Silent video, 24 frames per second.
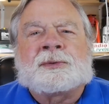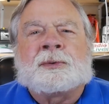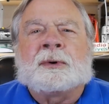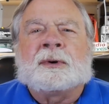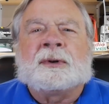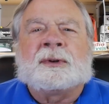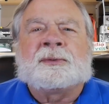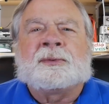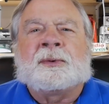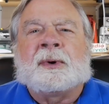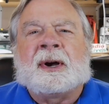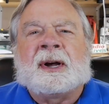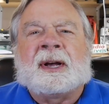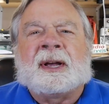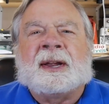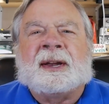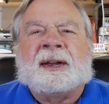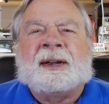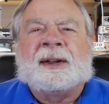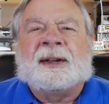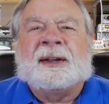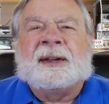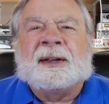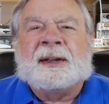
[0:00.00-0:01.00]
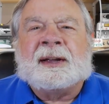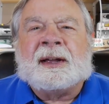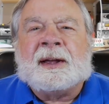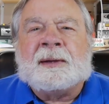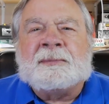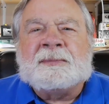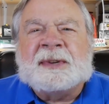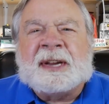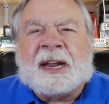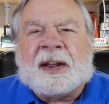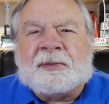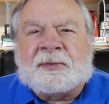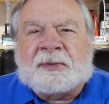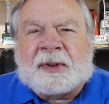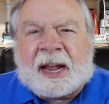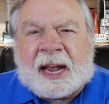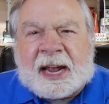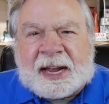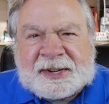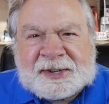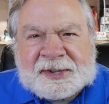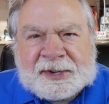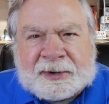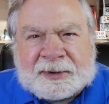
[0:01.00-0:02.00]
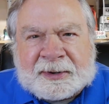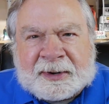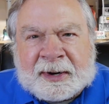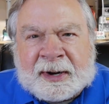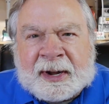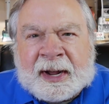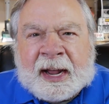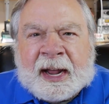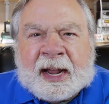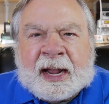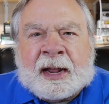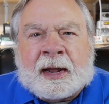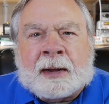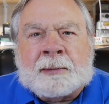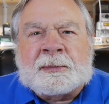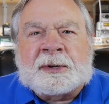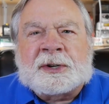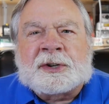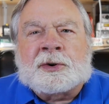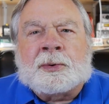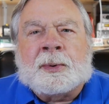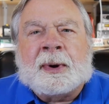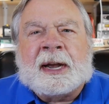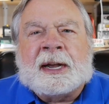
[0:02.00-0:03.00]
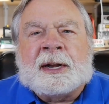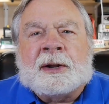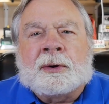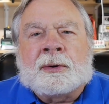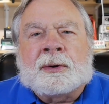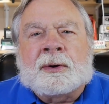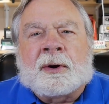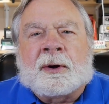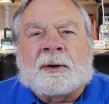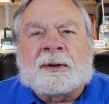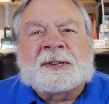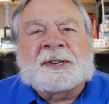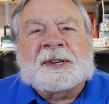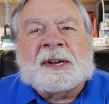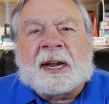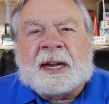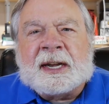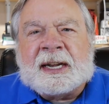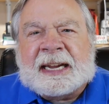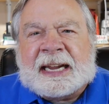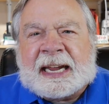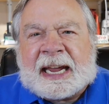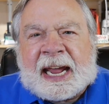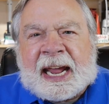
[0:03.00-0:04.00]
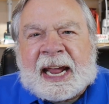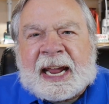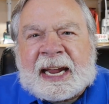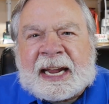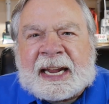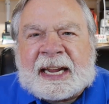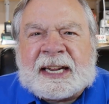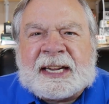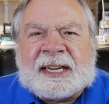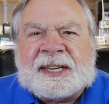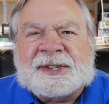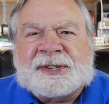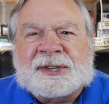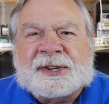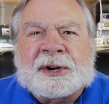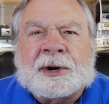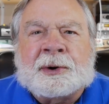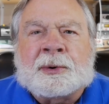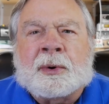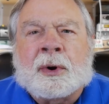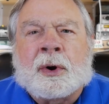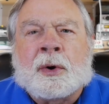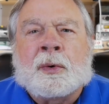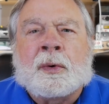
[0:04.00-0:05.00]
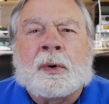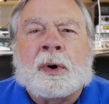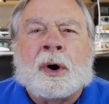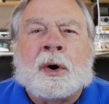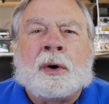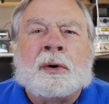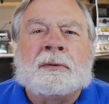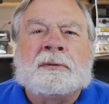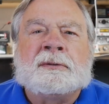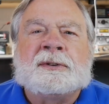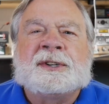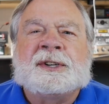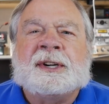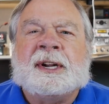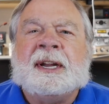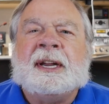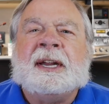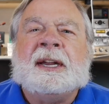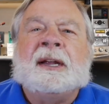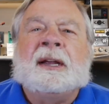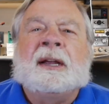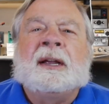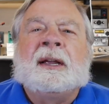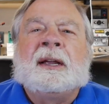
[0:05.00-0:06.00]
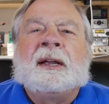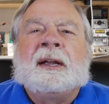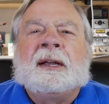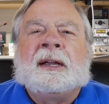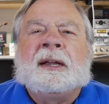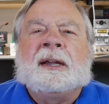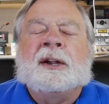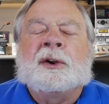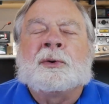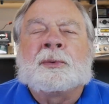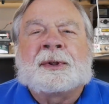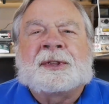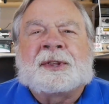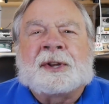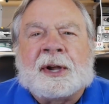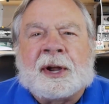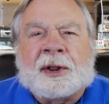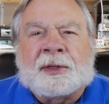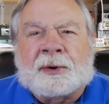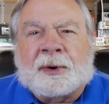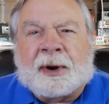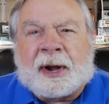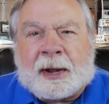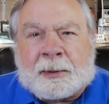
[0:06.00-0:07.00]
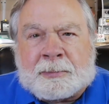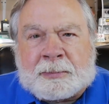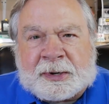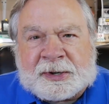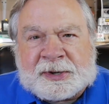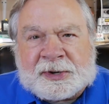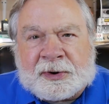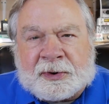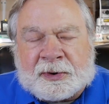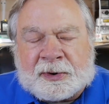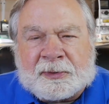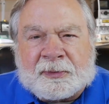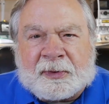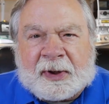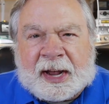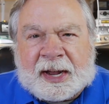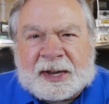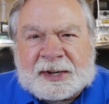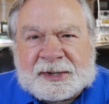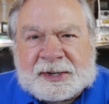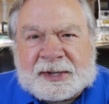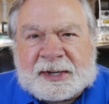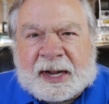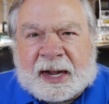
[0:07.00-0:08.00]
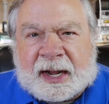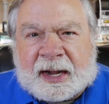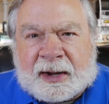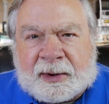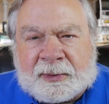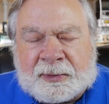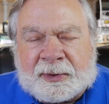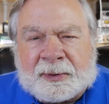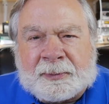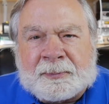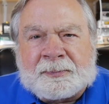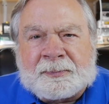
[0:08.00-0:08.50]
Worldwide. I'm Dave Casler, amateur radio call sign KE0OG, here with another episode of Ask Dave.